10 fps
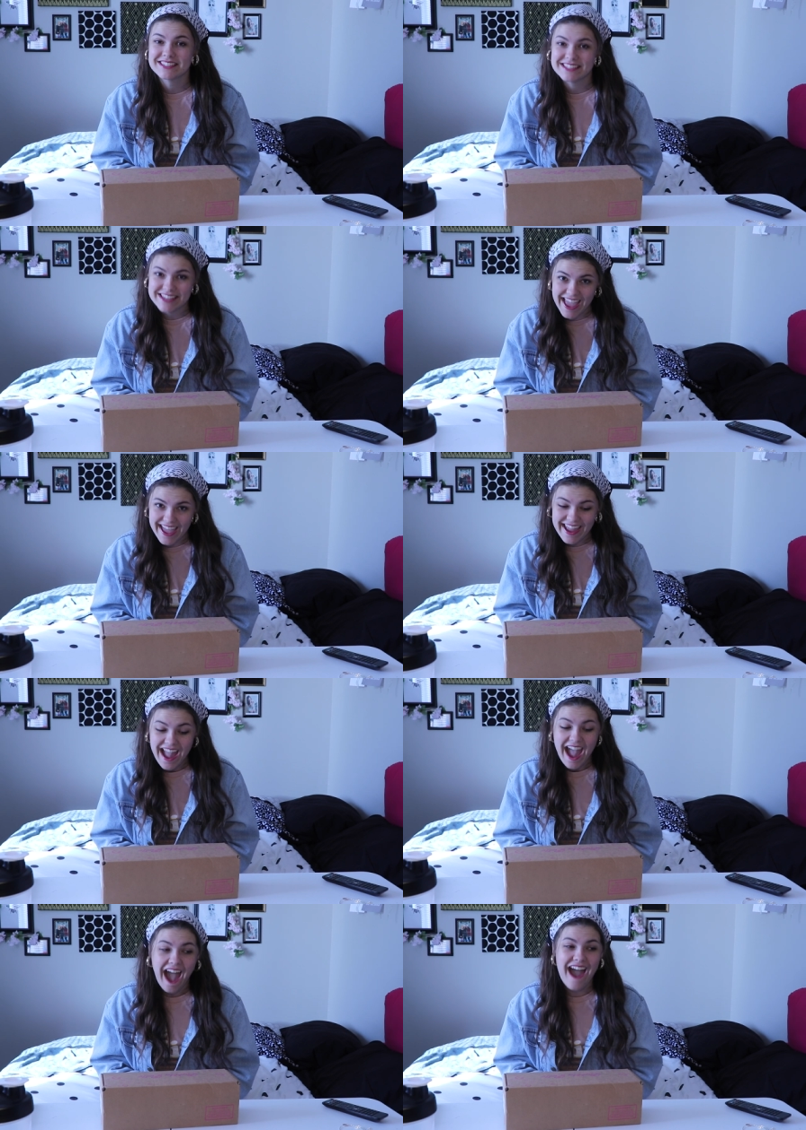Today,
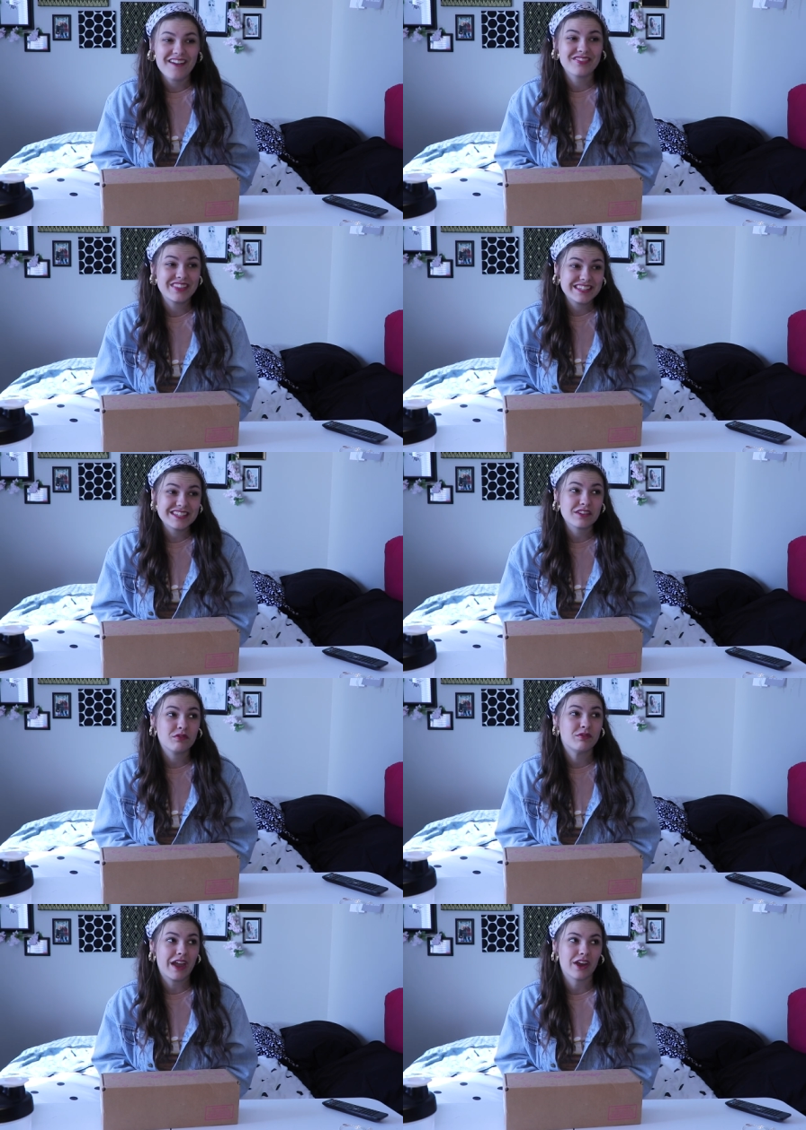have, this is a
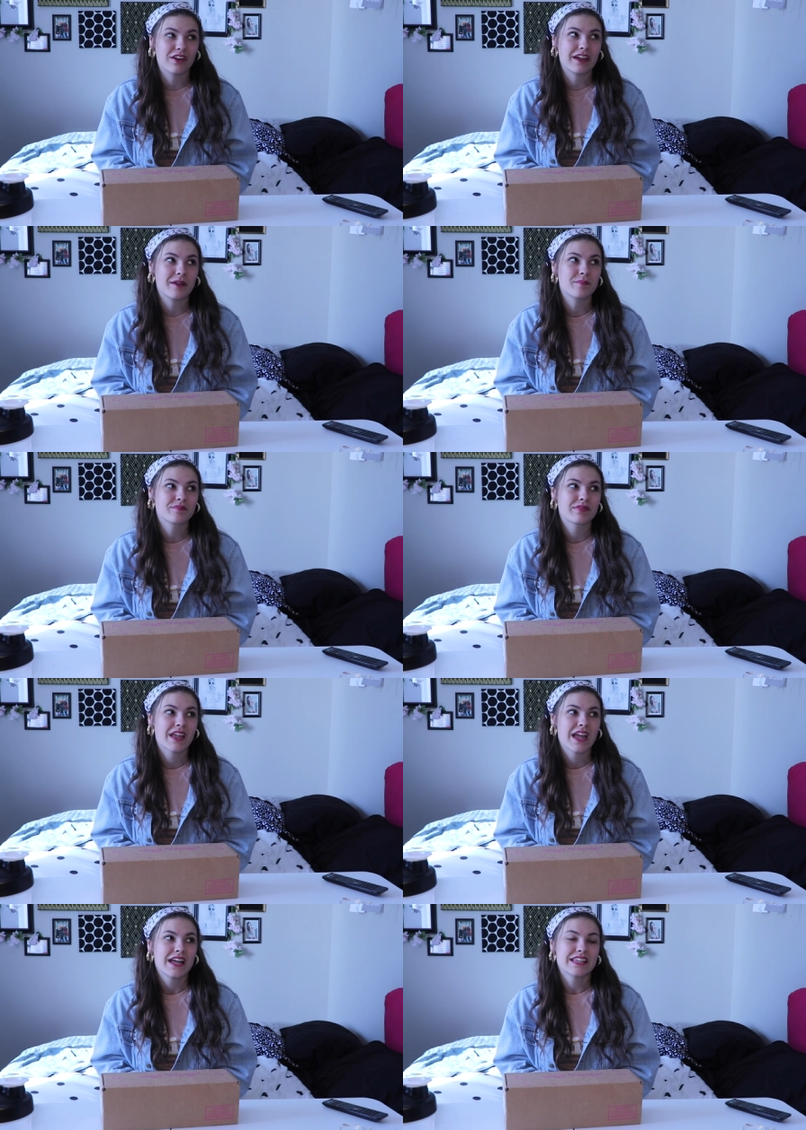very
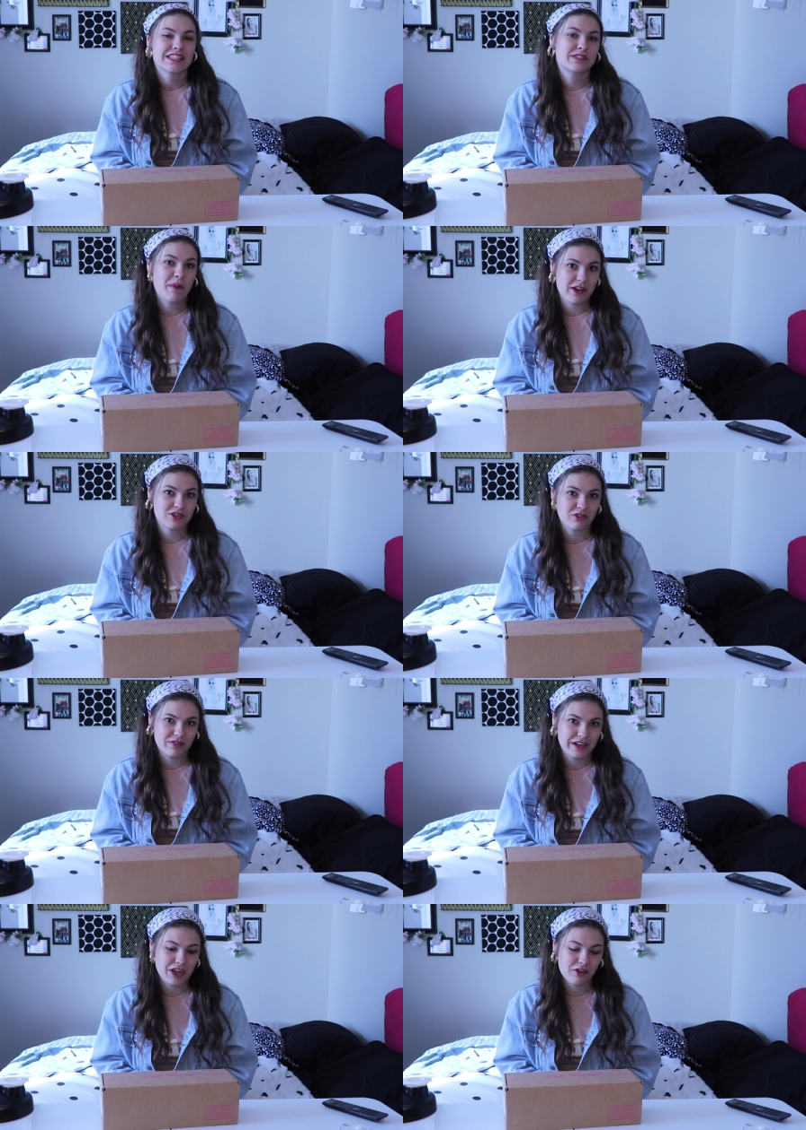special
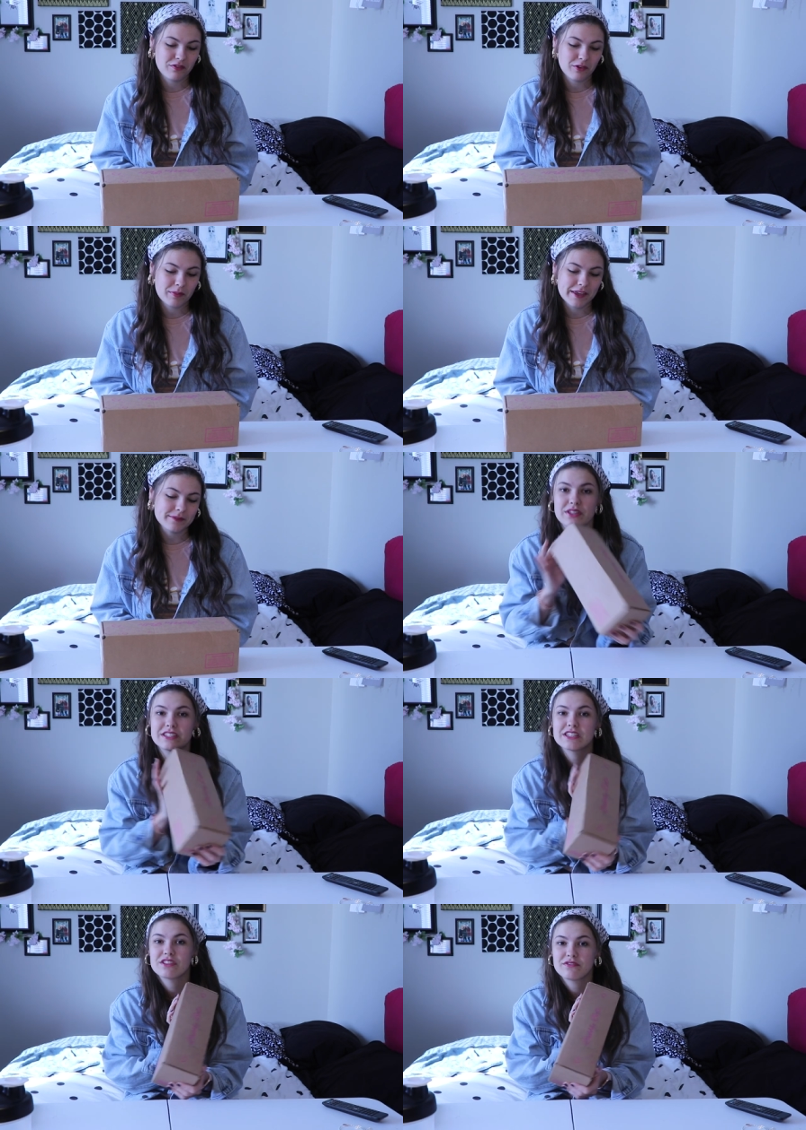video for me.
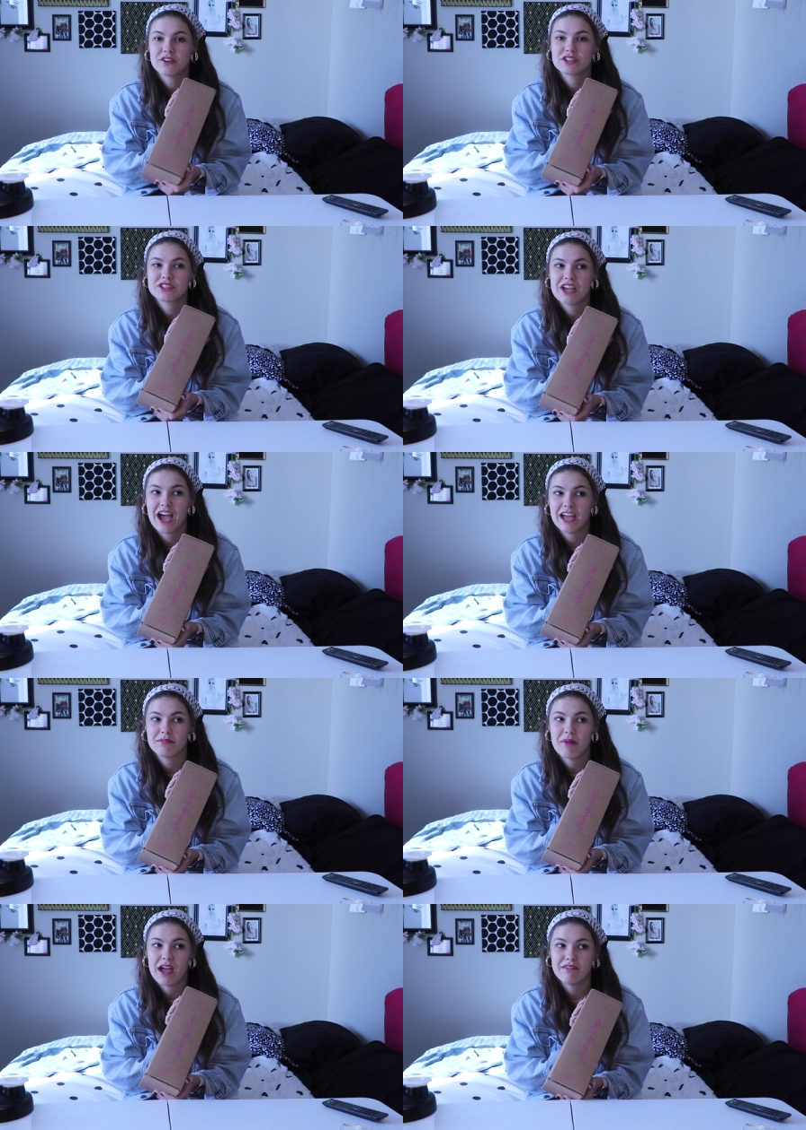This is the first
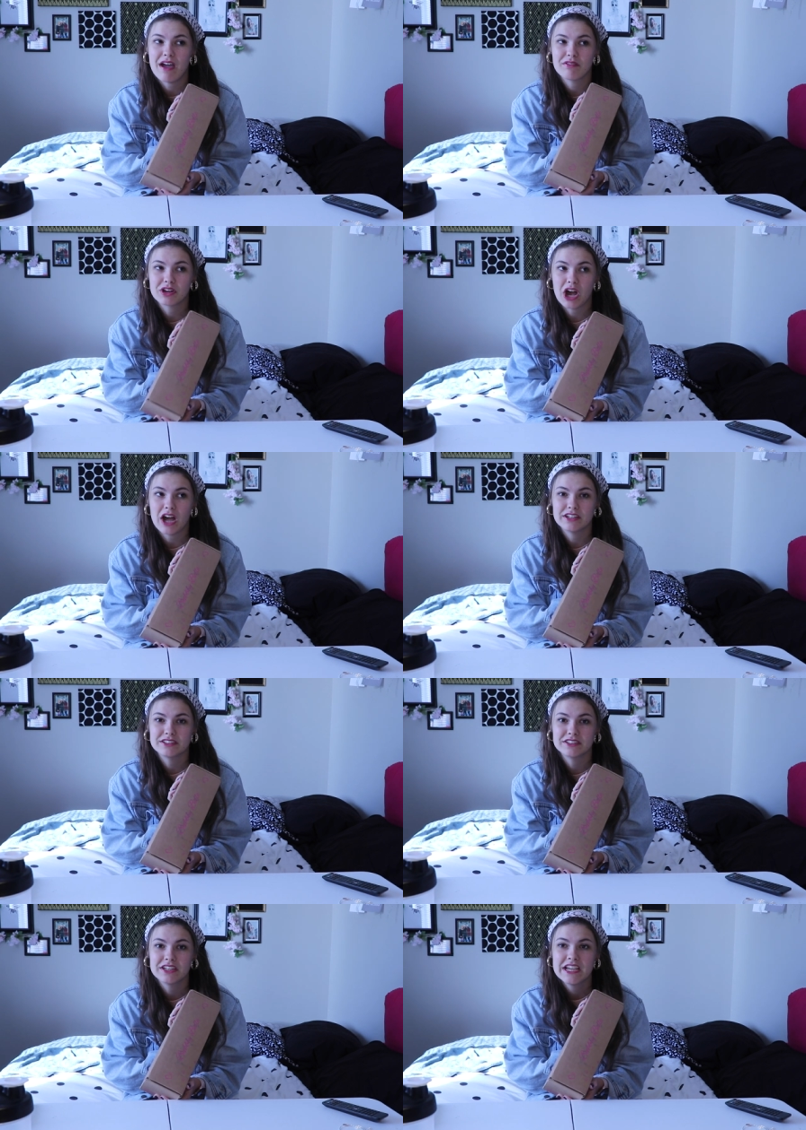time I've ever
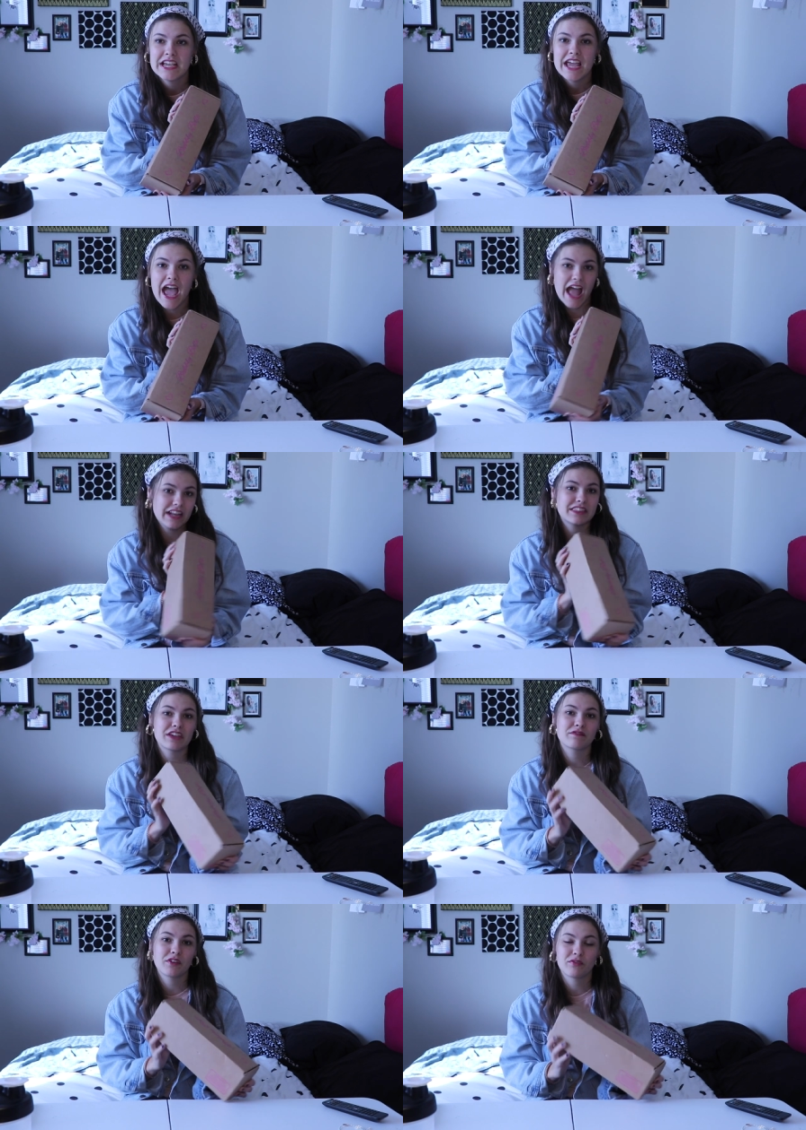gotten
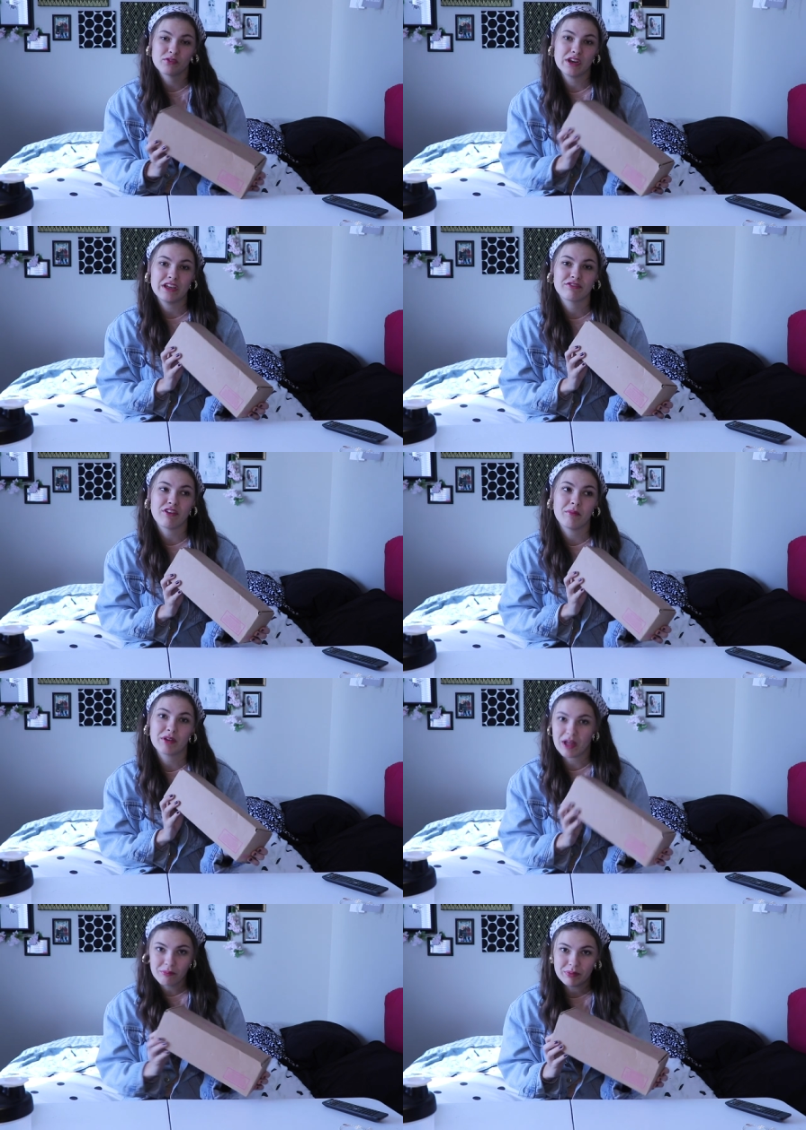anything for free from
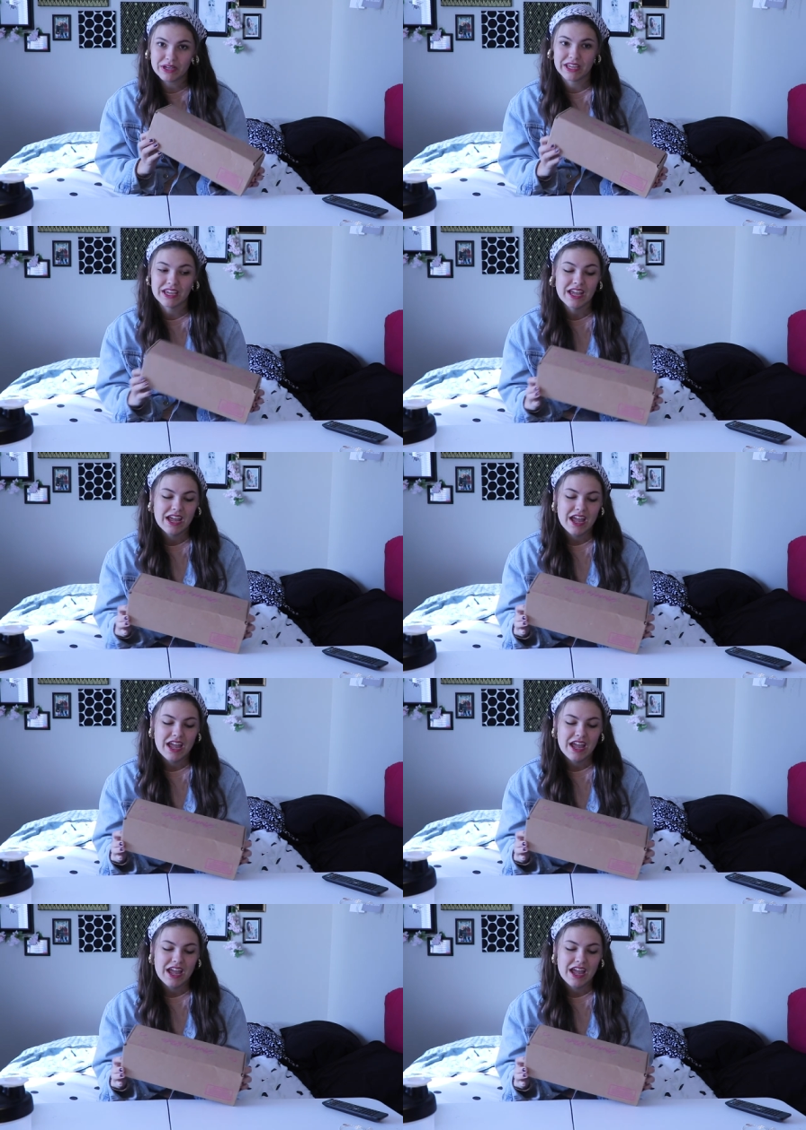a company.